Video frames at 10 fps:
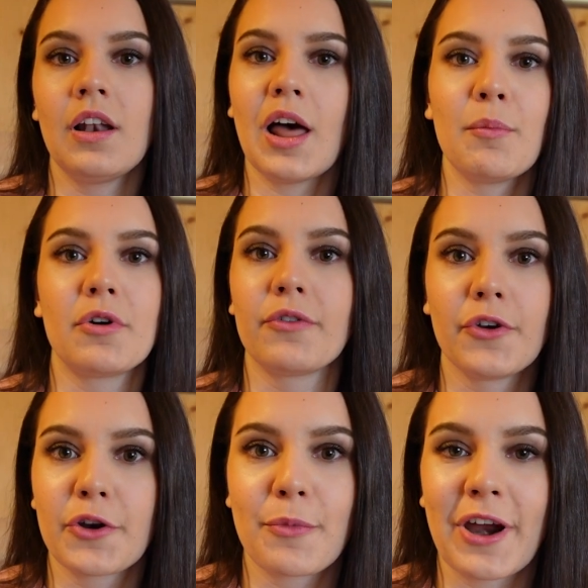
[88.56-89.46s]
lumbar
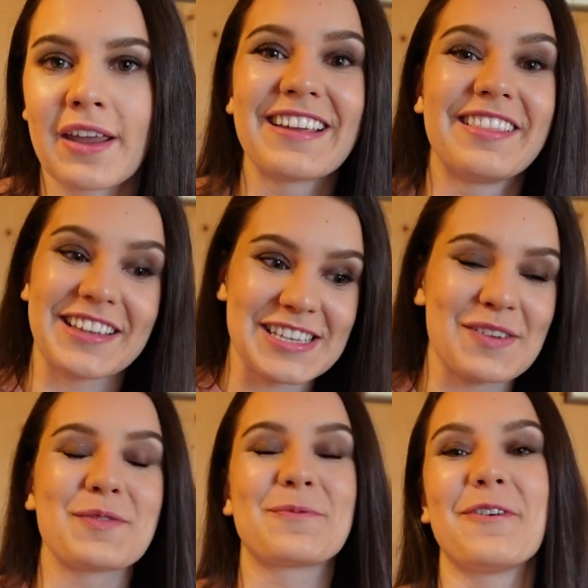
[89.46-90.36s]
vertebrae, let's
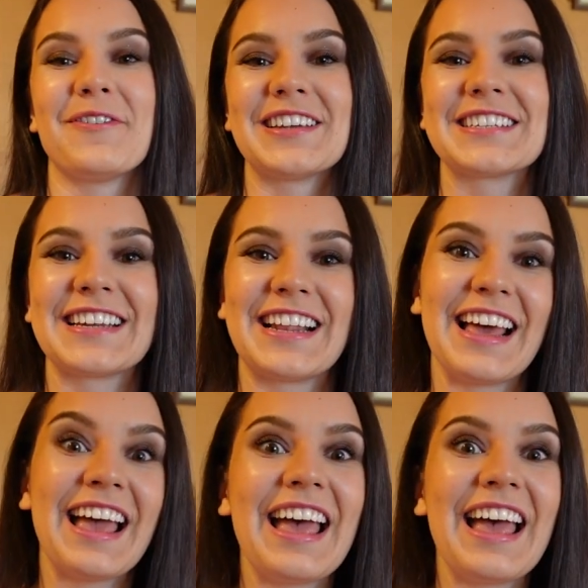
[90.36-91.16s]
keep it professional.